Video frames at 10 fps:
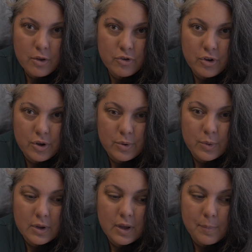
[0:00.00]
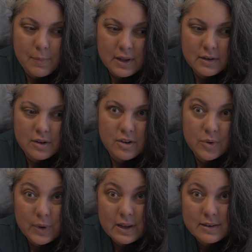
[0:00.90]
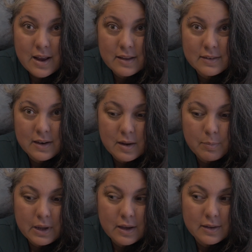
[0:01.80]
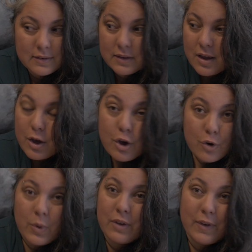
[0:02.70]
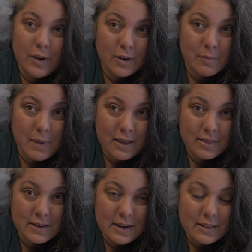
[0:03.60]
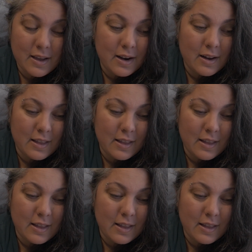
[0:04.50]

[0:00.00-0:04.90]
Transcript: to commit to doing a test knit because what if I couldn't make the deadline?